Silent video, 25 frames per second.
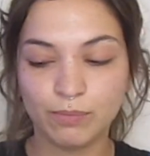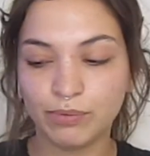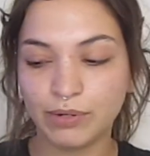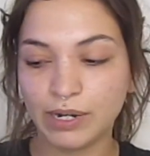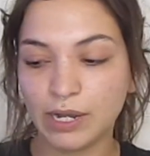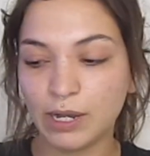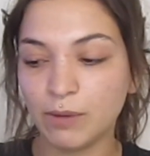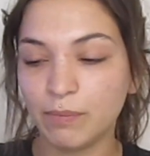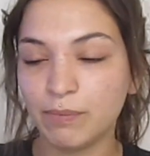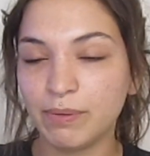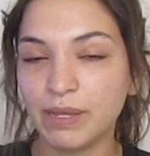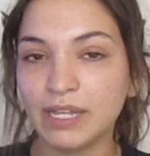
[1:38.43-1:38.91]

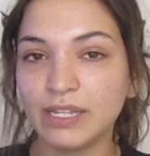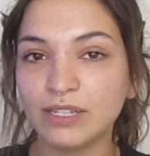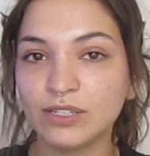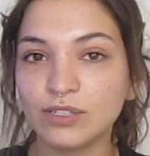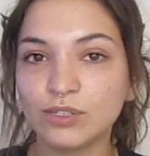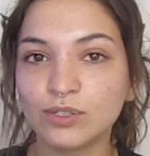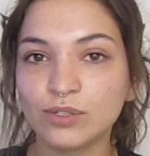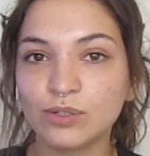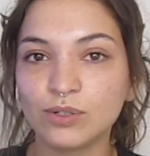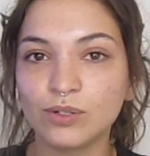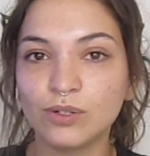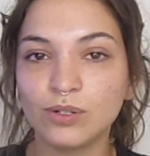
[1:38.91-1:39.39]
brow
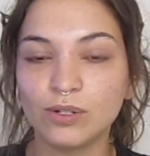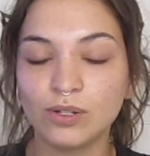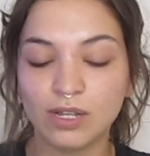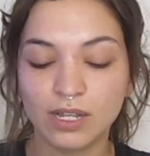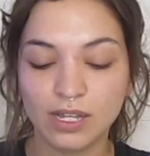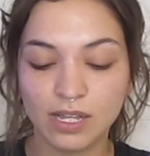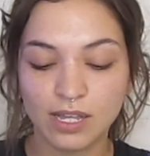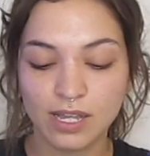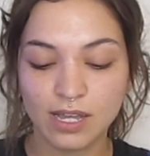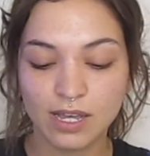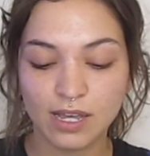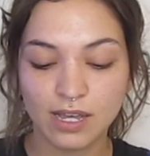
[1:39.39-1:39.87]
pencil
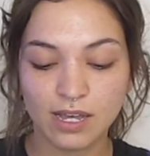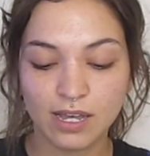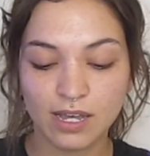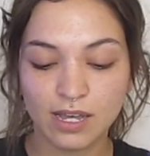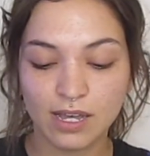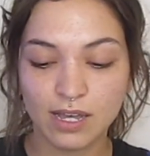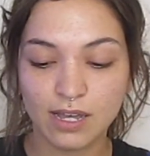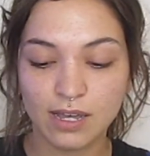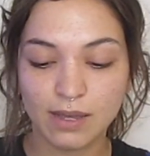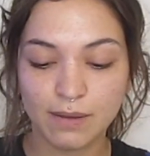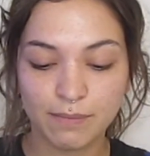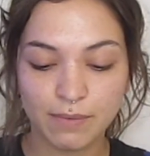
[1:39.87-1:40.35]

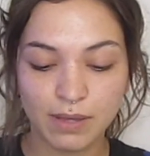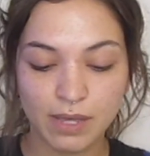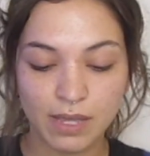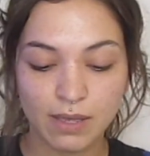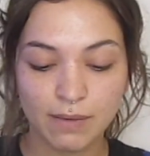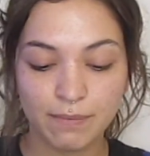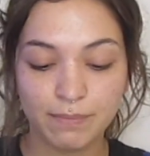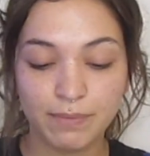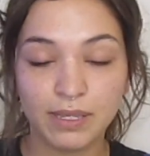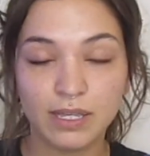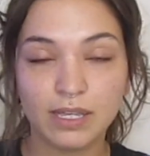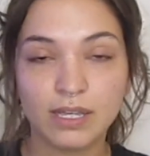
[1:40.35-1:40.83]

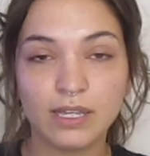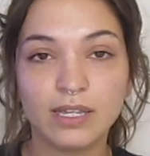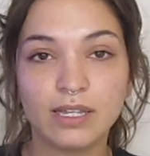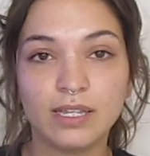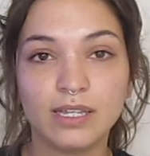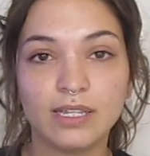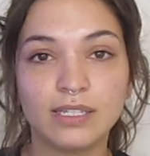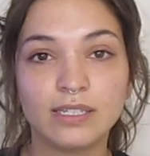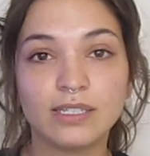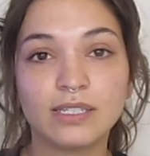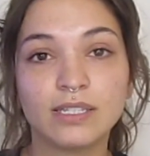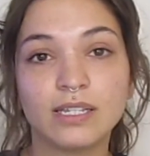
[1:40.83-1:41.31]

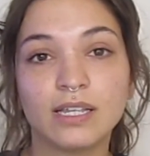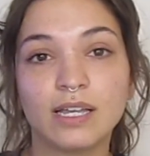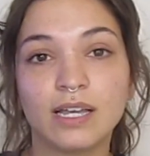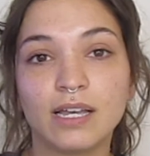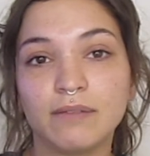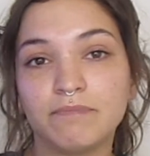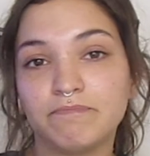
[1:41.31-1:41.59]
because